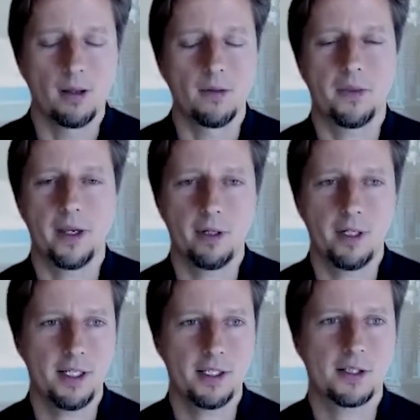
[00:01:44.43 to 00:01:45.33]
there
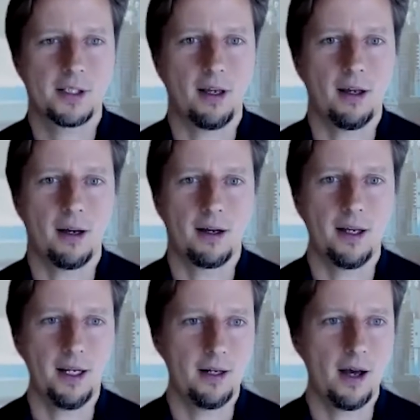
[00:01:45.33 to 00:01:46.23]
is
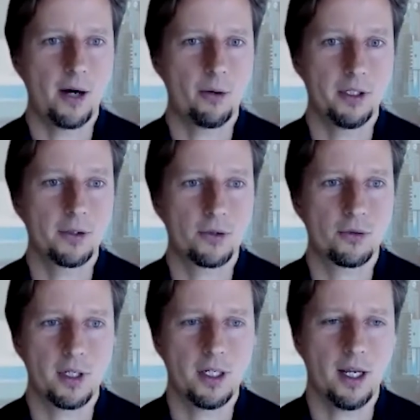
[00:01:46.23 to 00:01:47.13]
in our
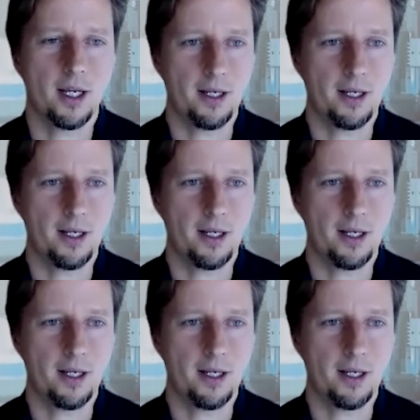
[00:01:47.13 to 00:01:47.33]
industry